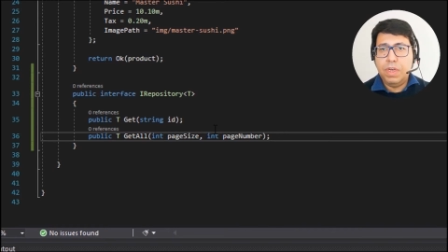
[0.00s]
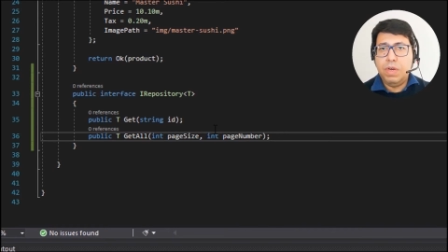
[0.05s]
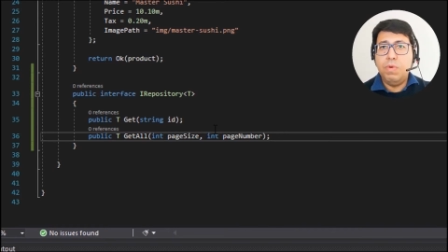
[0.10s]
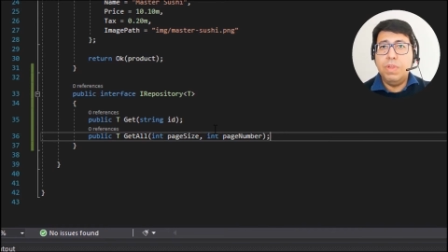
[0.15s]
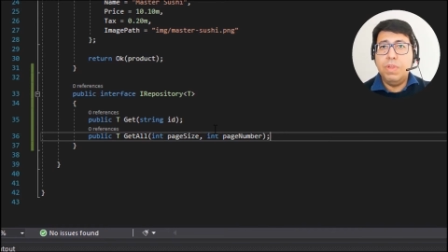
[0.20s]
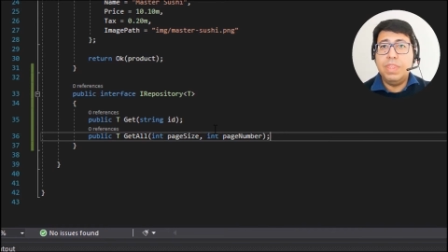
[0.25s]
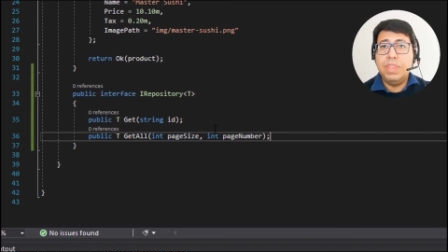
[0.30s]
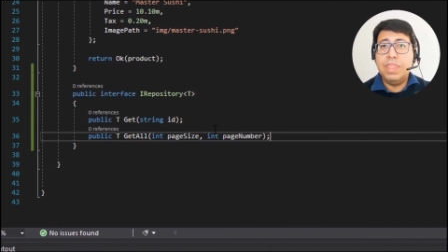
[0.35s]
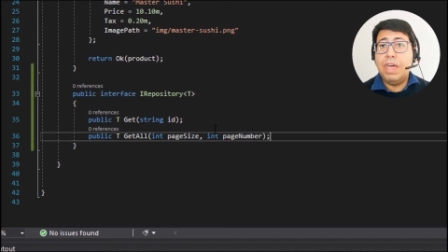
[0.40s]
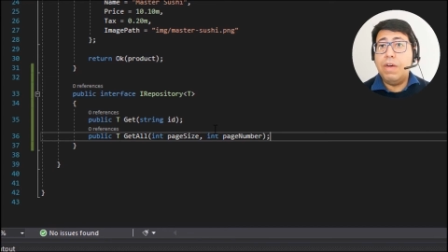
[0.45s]

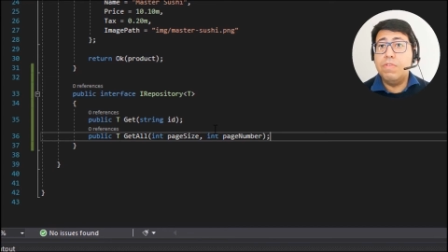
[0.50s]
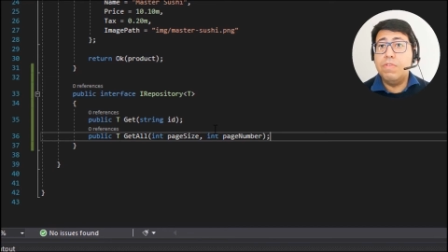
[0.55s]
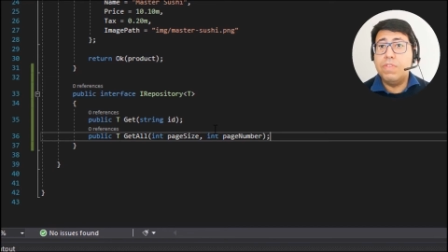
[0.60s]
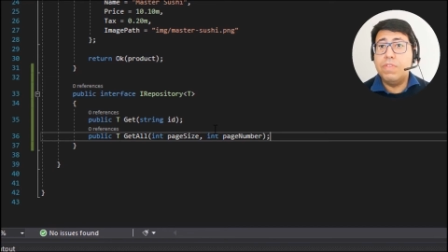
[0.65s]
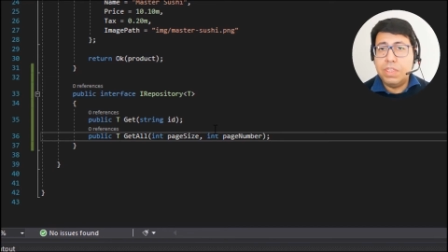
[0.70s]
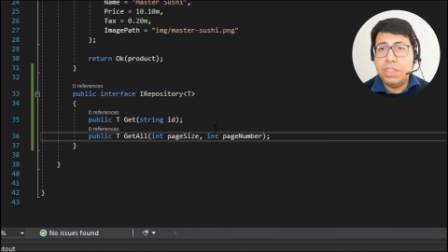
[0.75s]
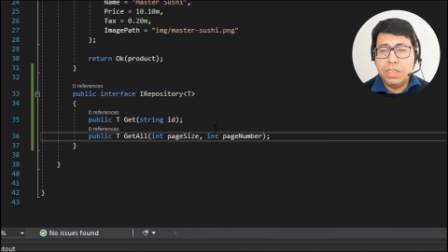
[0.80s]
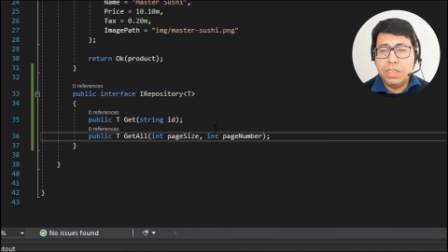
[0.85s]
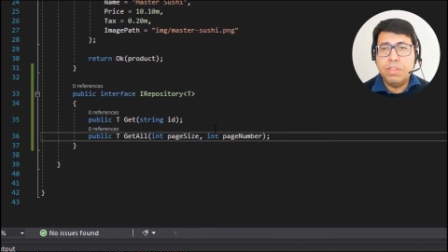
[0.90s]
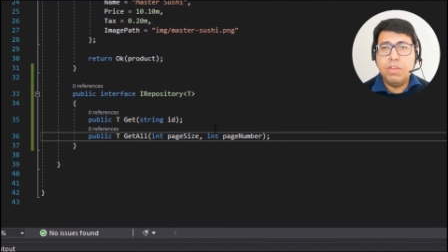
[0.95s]

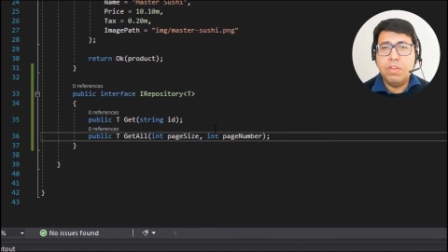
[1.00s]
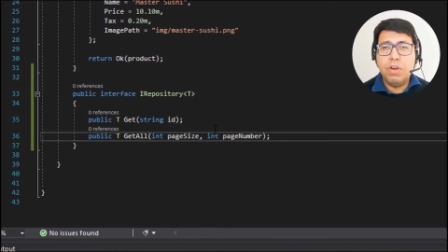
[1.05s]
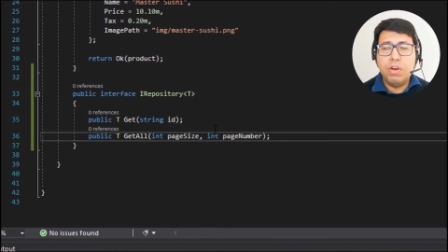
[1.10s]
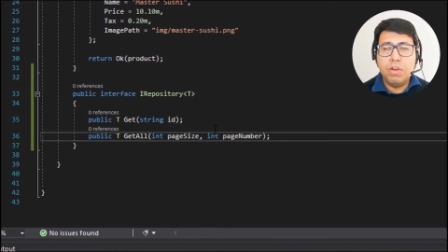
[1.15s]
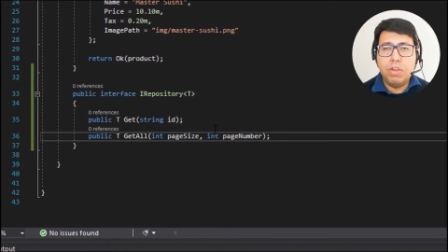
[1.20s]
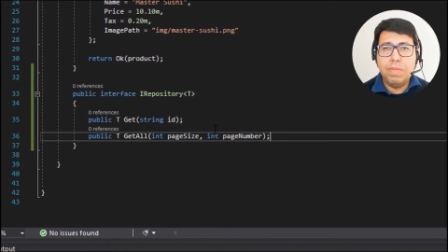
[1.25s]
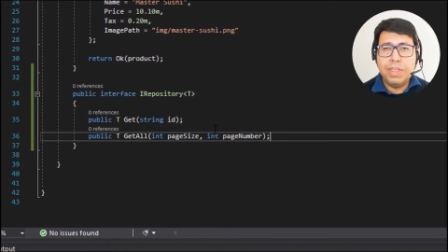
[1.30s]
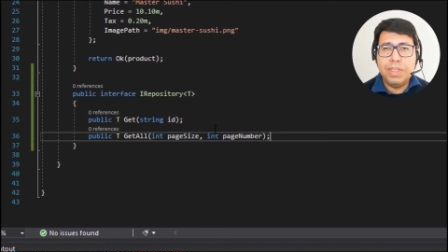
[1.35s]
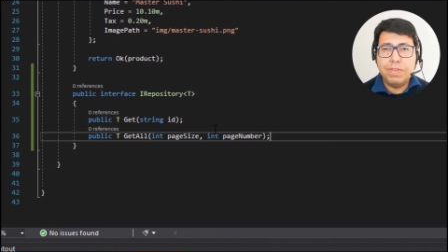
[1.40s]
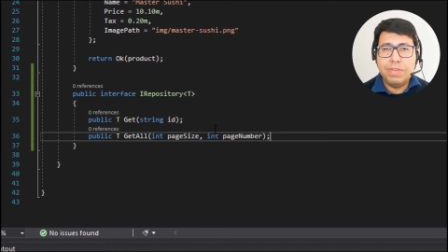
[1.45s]
1000
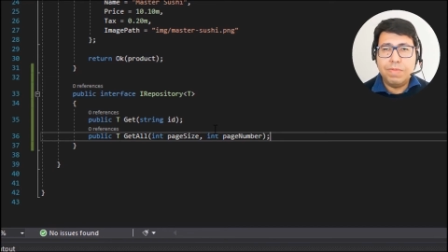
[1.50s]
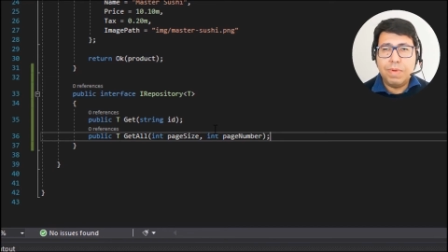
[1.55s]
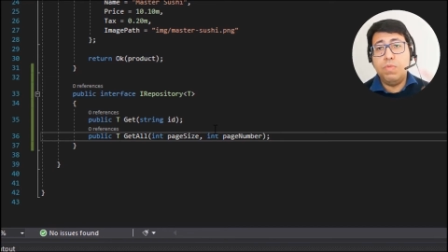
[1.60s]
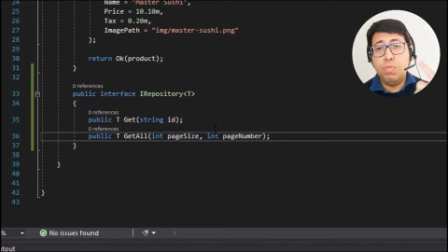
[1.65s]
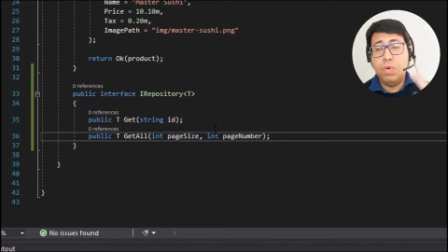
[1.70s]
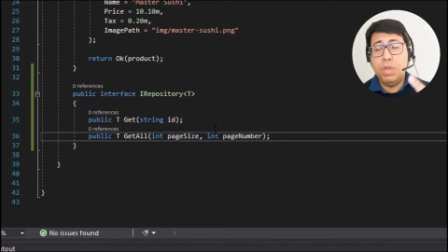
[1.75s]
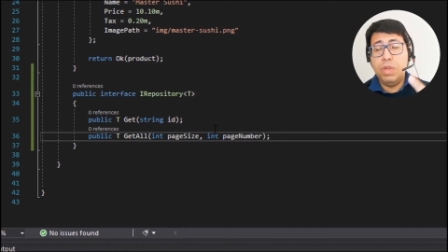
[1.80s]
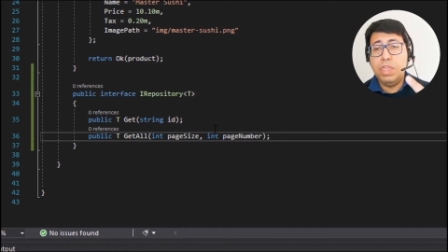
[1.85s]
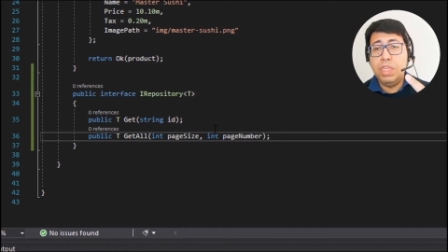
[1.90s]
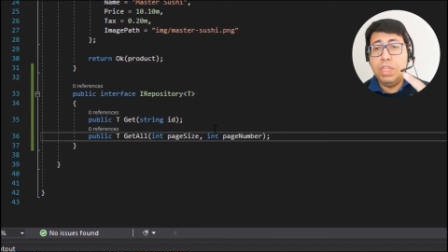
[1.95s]
documents right
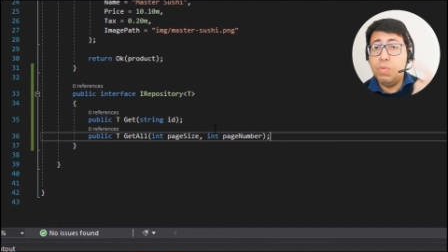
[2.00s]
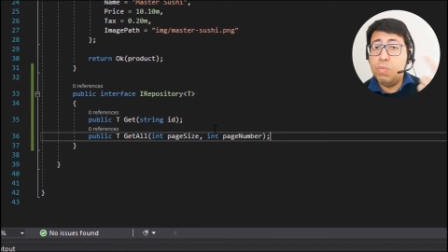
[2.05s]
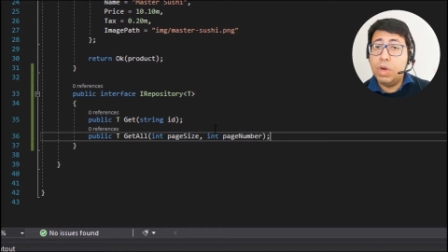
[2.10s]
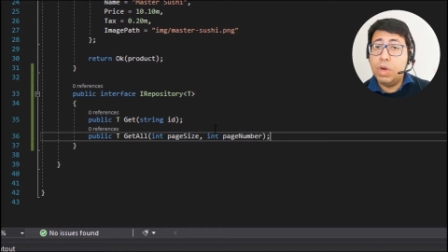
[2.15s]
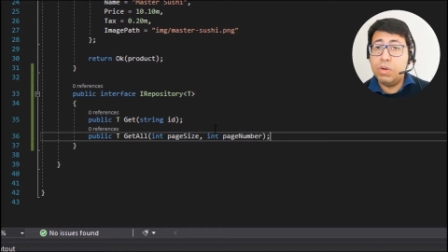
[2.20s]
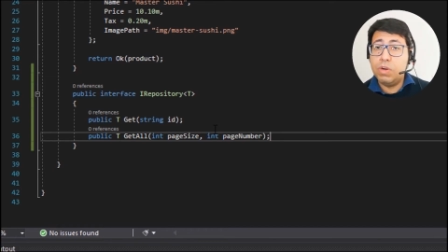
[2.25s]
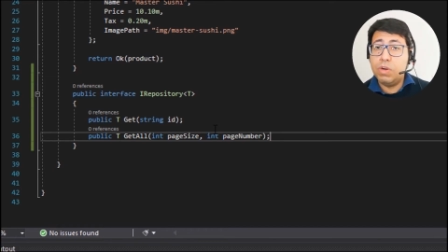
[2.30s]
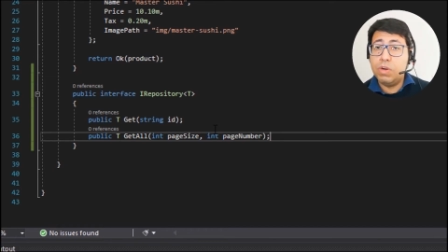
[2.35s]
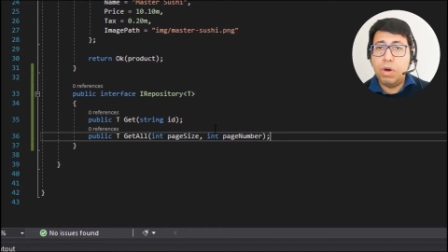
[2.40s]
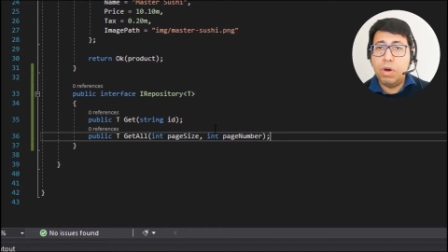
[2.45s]
in one
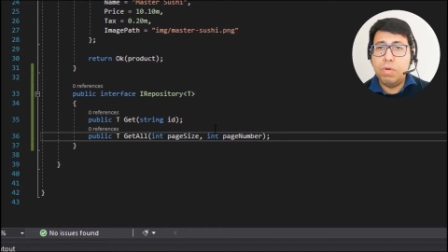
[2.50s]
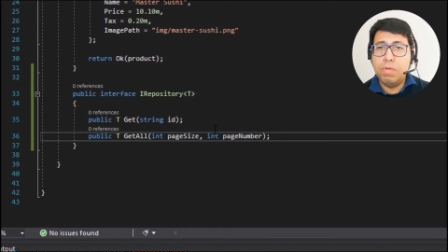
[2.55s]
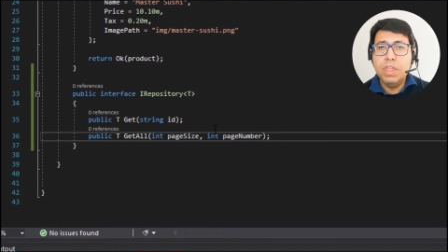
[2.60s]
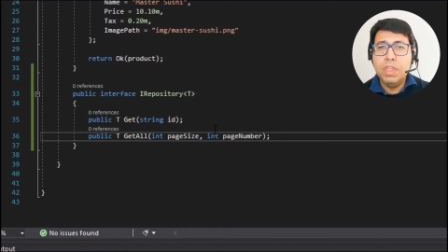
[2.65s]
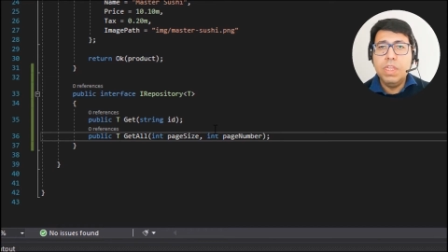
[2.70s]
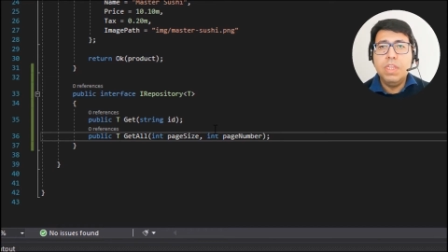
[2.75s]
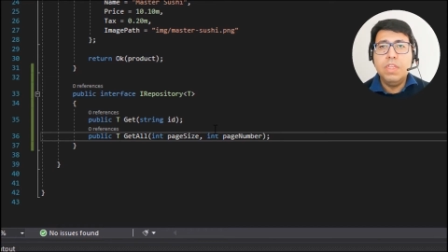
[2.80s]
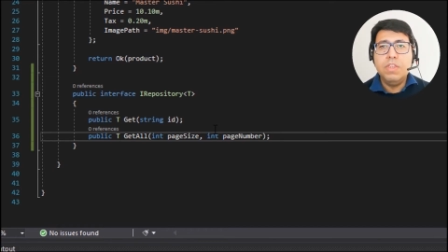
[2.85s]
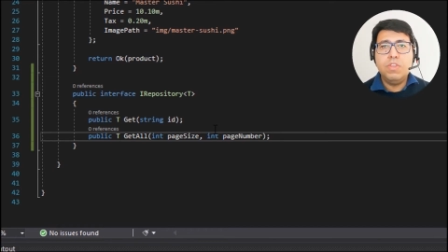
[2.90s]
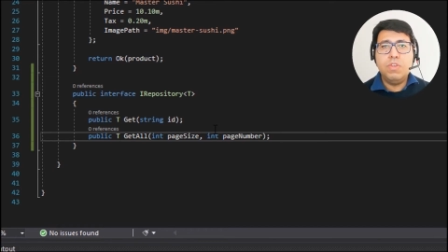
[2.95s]
call
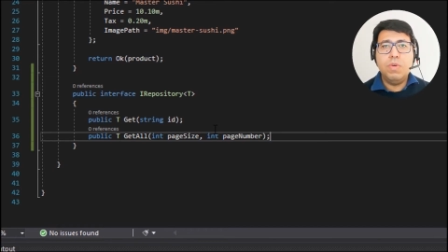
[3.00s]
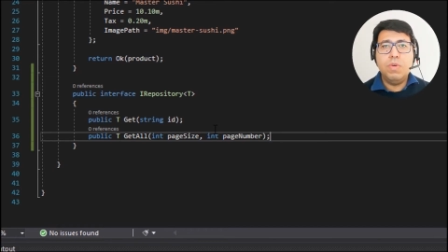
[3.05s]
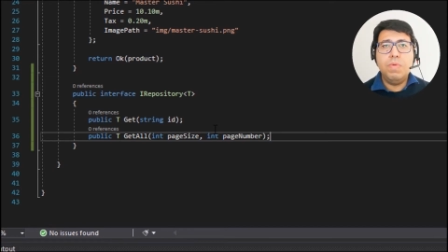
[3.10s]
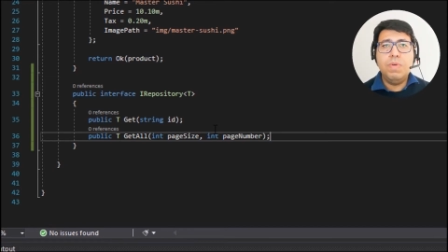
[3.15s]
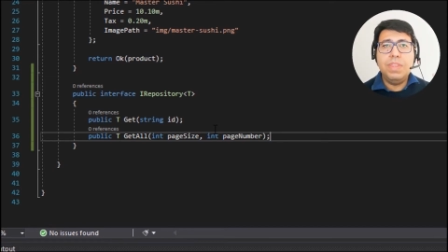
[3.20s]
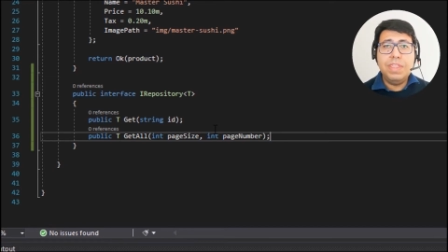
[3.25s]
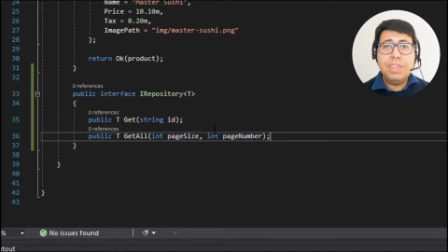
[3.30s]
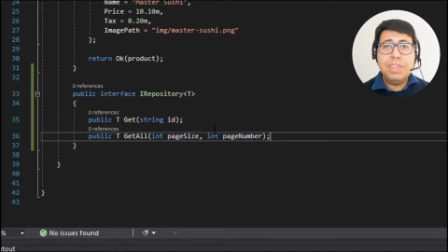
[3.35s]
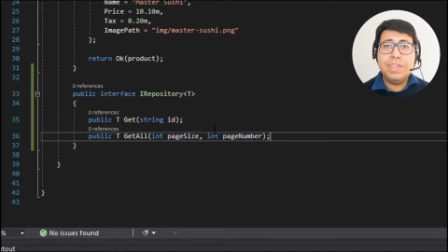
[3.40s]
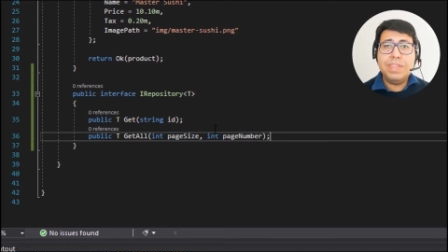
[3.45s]
so in
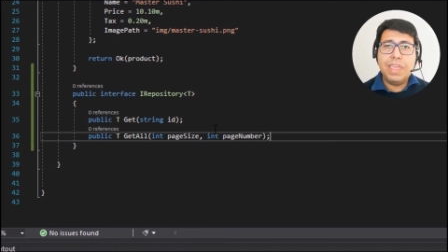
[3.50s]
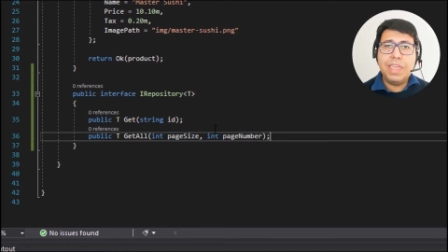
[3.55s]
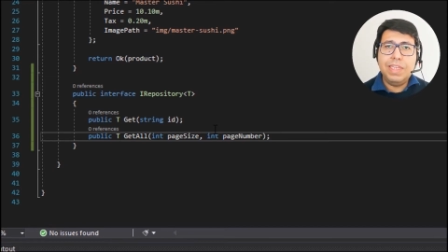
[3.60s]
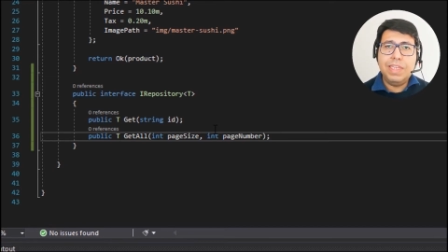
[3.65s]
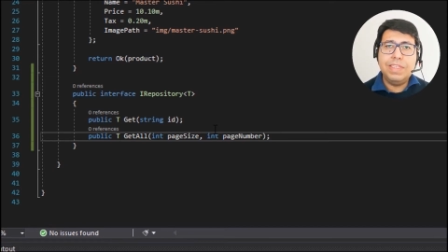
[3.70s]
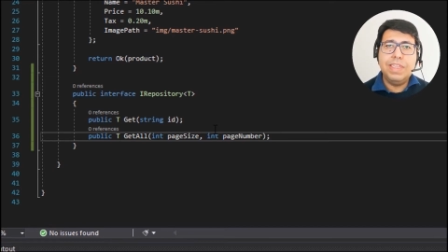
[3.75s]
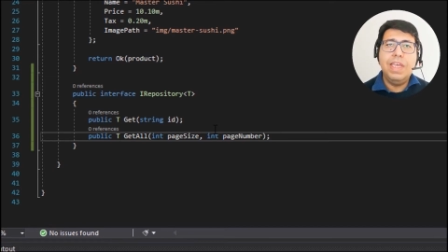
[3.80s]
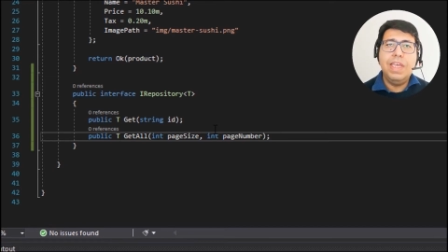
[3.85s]
this case